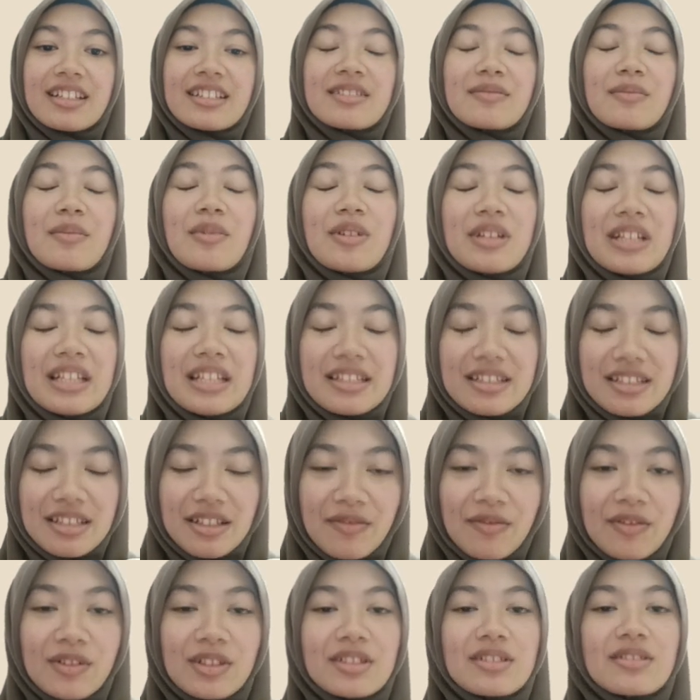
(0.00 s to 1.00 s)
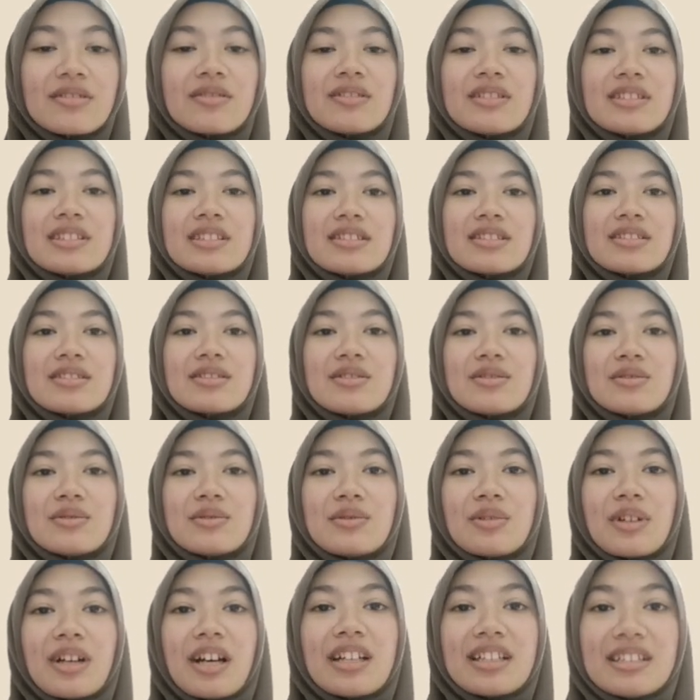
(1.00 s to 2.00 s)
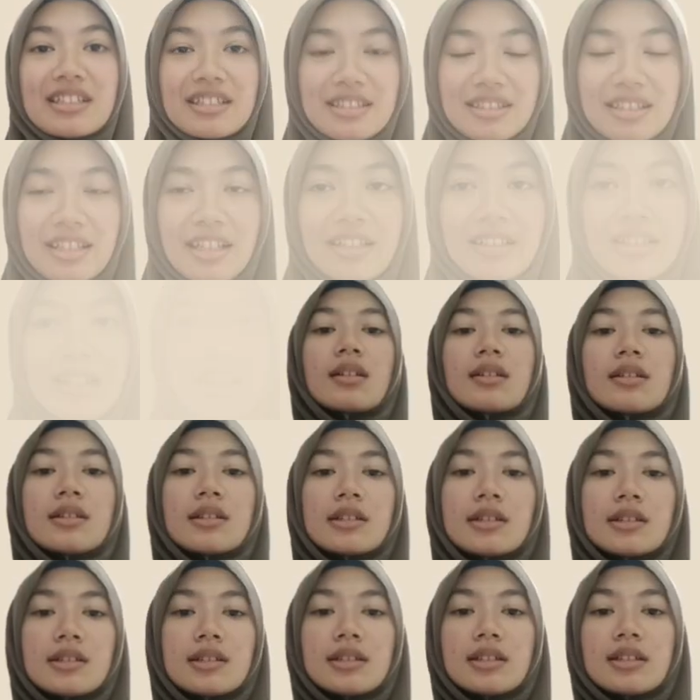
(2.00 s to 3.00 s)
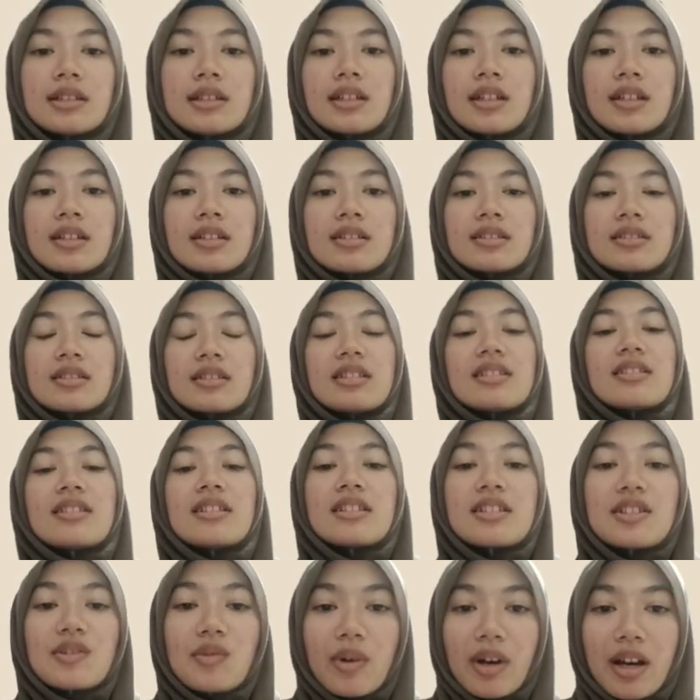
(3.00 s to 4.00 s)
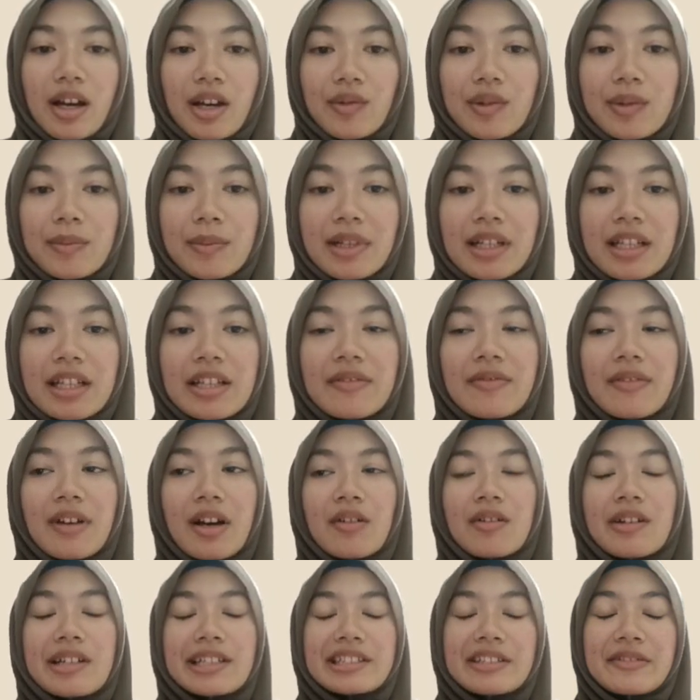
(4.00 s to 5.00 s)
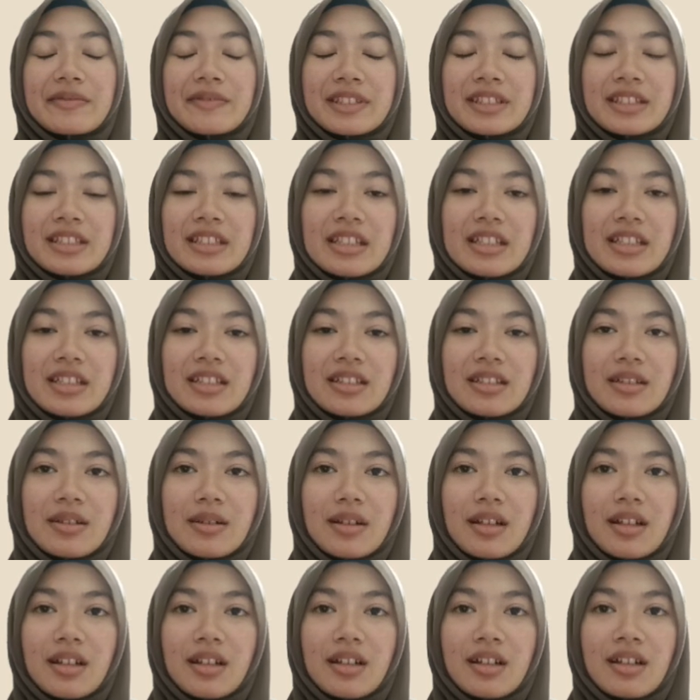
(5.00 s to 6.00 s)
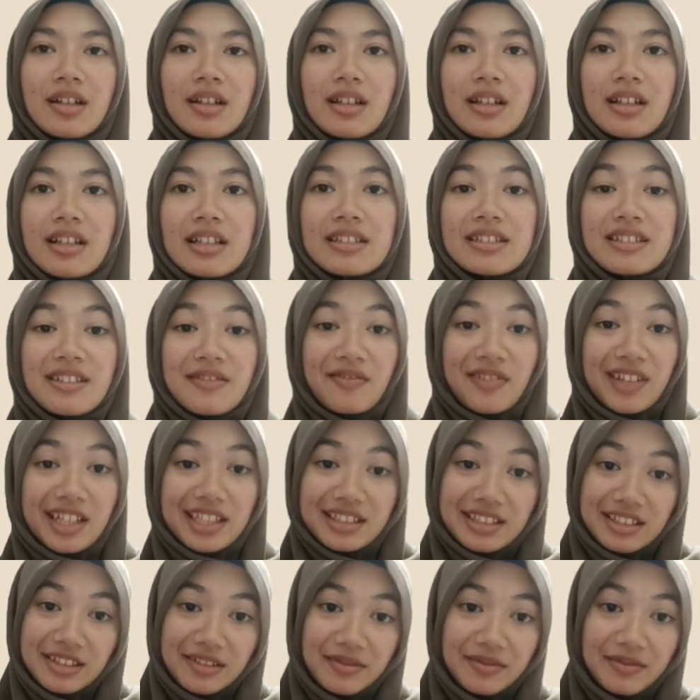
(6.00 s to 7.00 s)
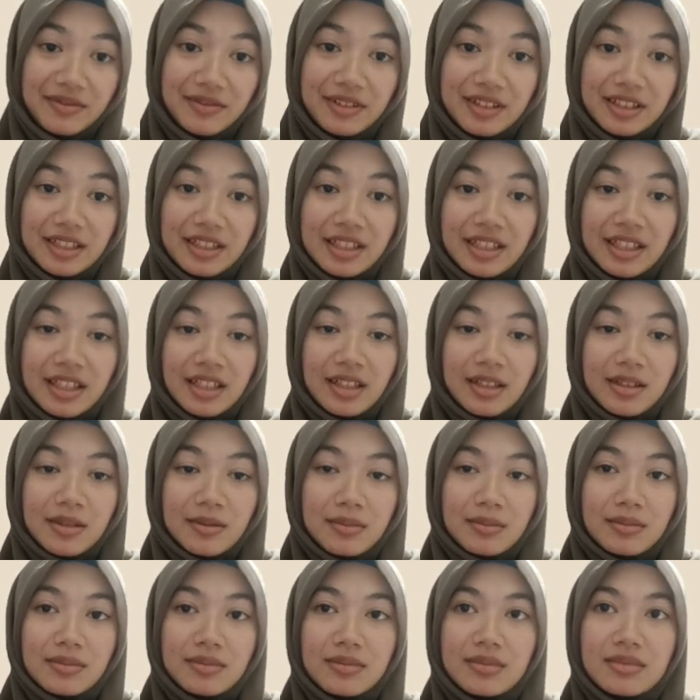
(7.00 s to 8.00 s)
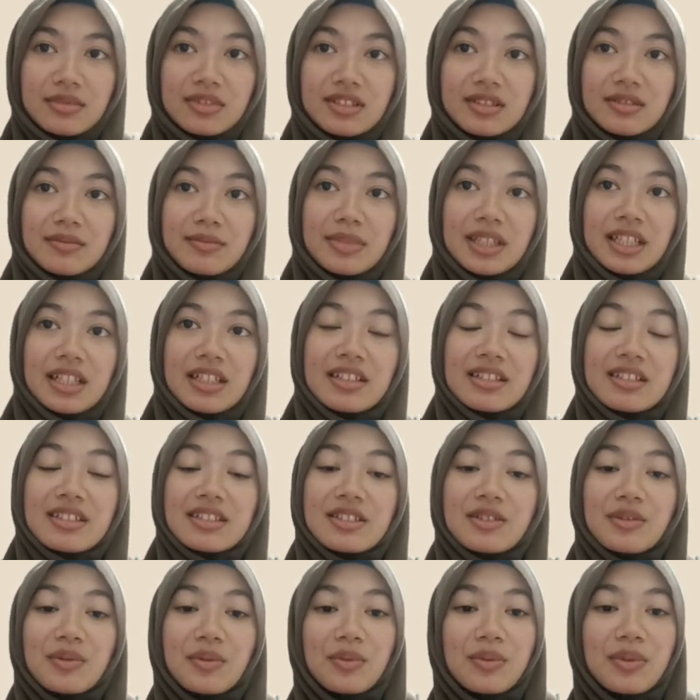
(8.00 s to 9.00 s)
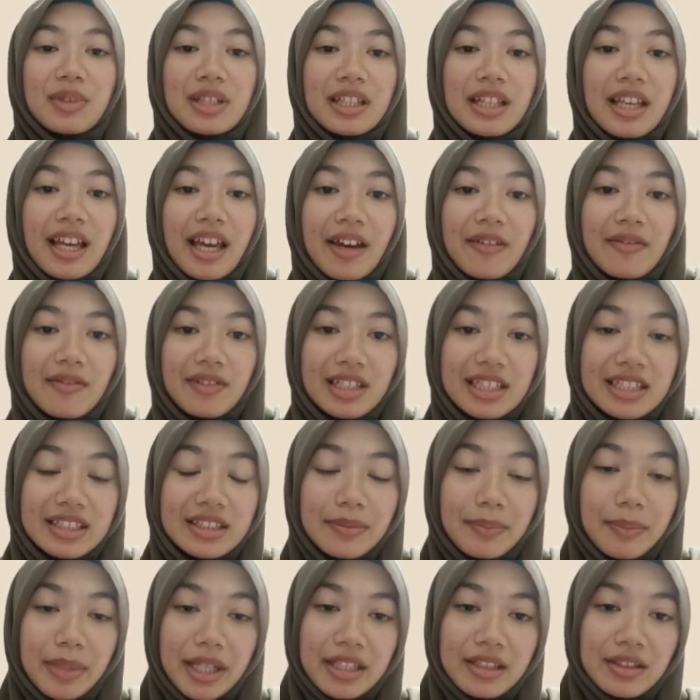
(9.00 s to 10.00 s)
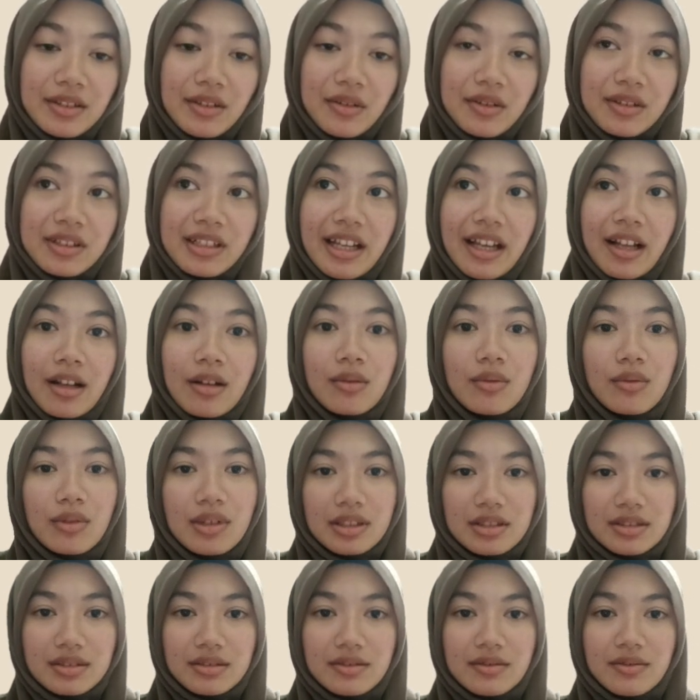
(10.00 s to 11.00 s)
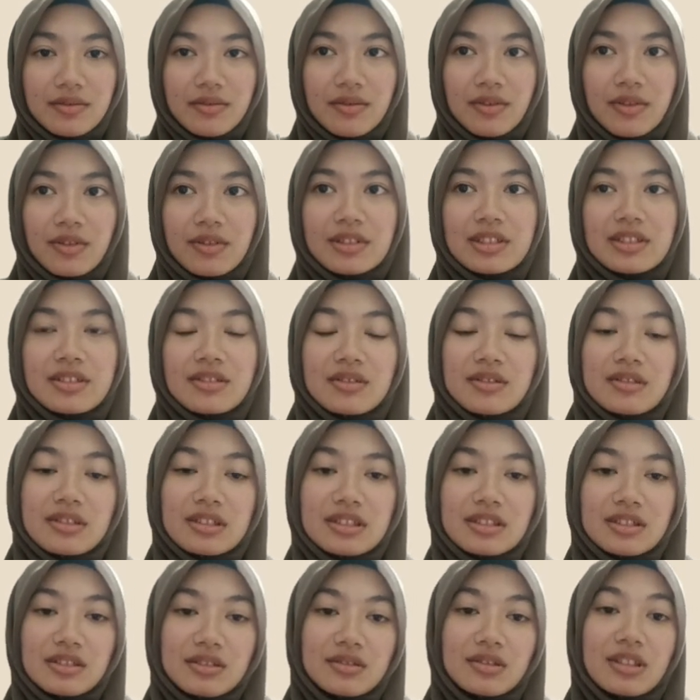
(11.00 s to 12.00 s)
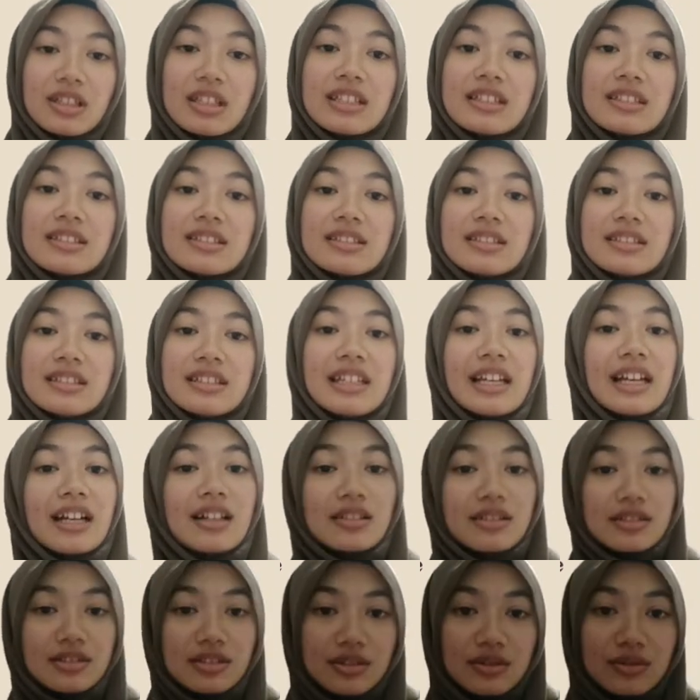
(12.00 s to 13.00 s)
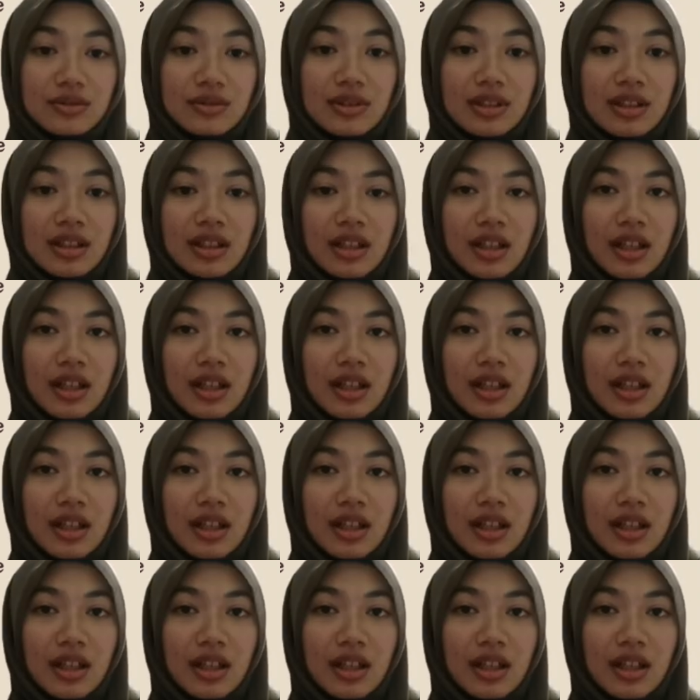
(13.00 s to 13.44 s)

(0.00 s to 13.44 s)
That's more easier for the students to understand. This is why we believe our activity is effective, because we heavily depend on L1 for the students to learn the L2.